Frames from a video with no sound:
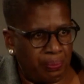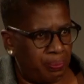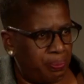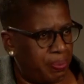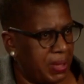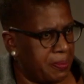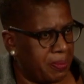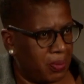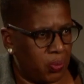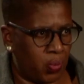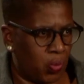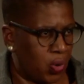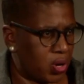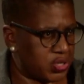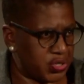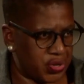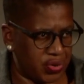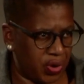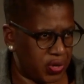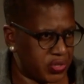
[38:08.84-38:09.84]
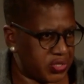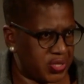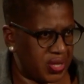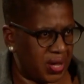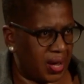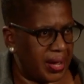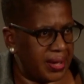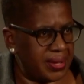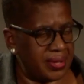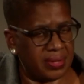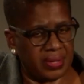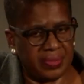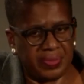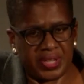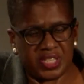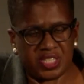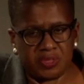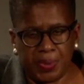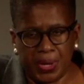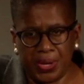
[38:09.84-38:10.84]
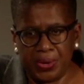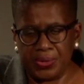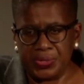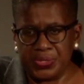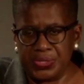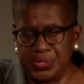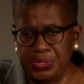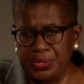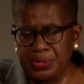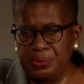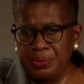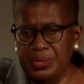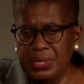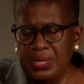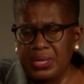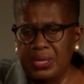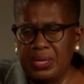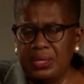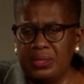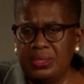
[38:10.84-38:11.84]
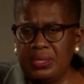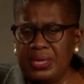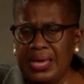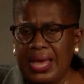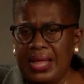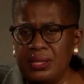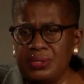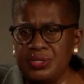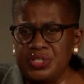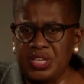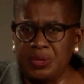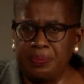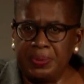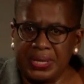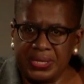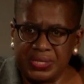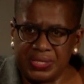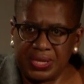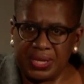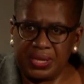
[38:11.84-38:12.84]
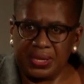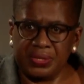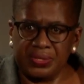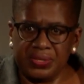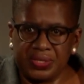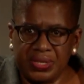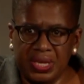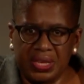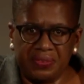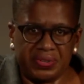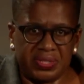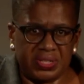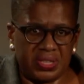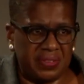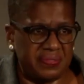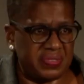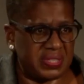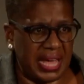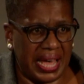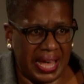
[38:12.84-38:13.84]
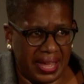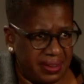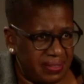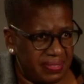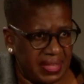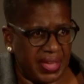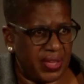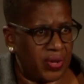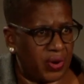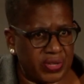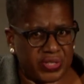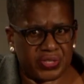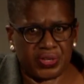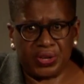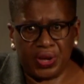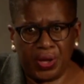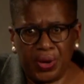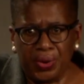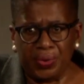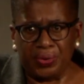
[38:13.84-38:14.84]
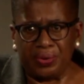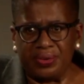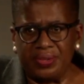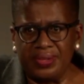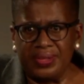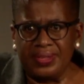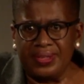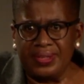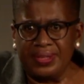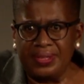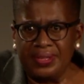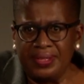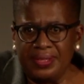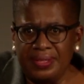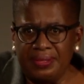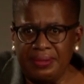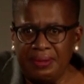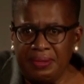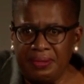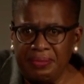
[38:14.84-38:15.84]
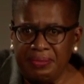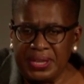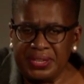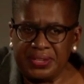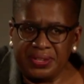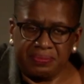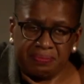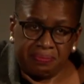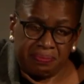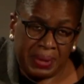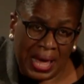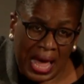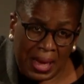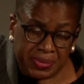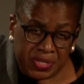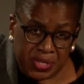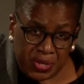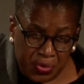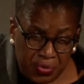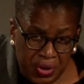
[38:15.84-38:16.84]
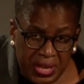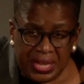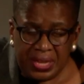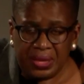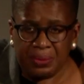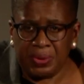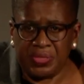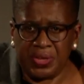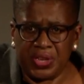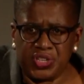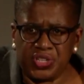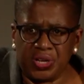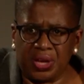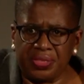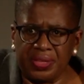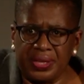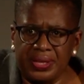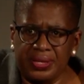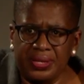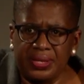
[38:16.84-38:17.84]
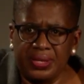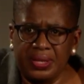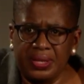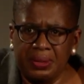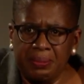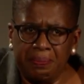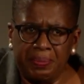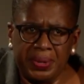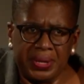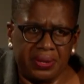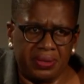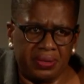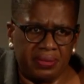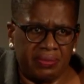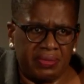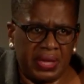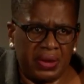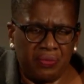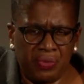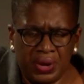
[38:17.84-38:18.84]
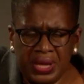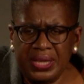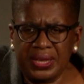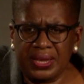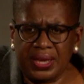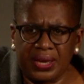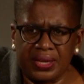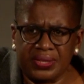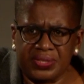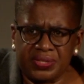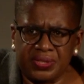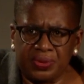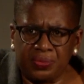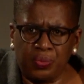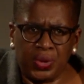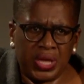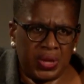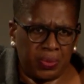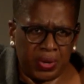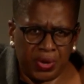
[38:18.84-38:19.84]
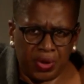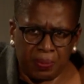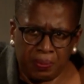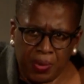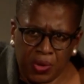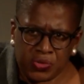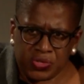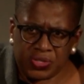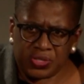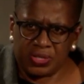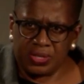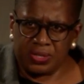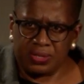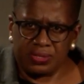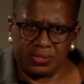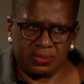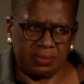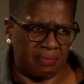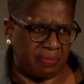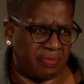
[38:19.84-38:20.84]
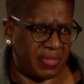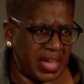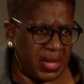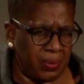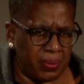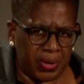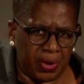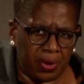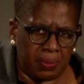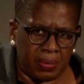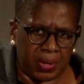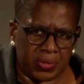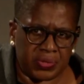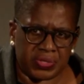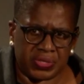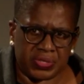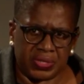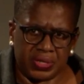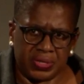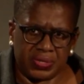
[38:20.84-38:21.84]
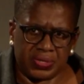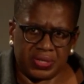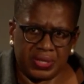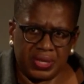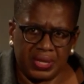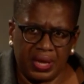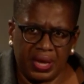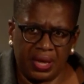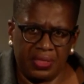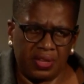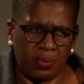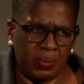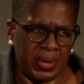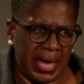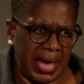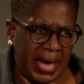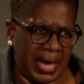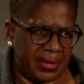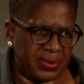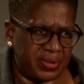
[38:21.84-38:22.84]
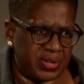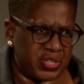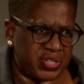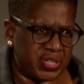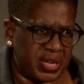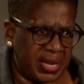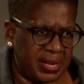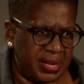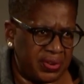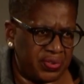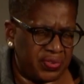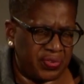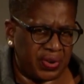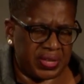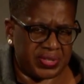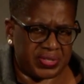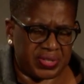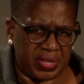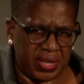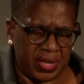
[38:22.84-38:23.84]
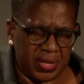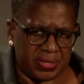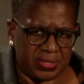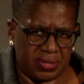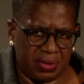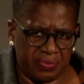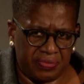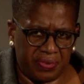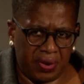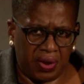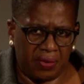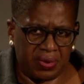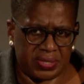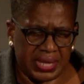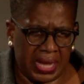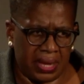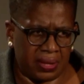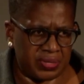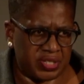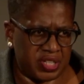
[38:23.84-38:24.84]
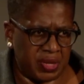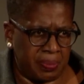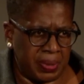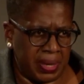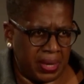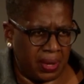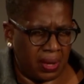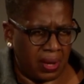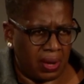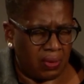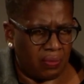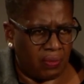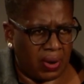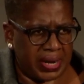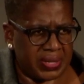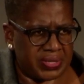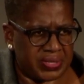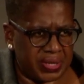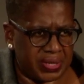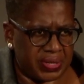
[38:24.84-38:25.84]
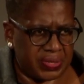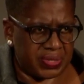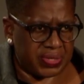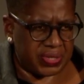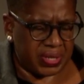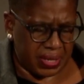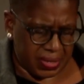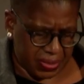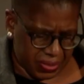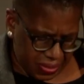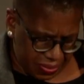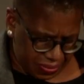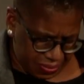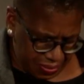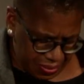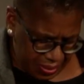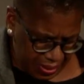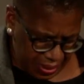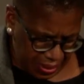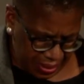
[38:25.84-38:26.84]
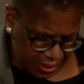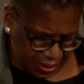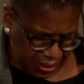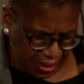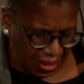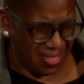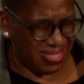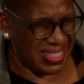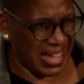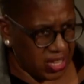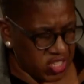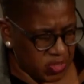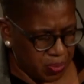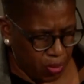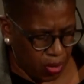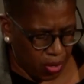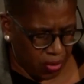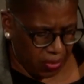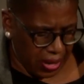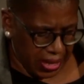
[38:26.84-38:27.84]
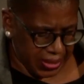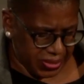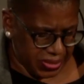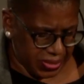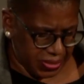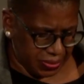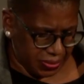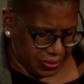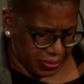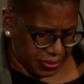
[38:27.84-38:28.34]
people walked across the aisle and they spoke to the LGBT conservatives and they got along. They didn't perhaps agree with each other, but they realized that we were not monsters, they were not monsters, and that we had a shared interest so far as LGBT rights are concerned. That's progress.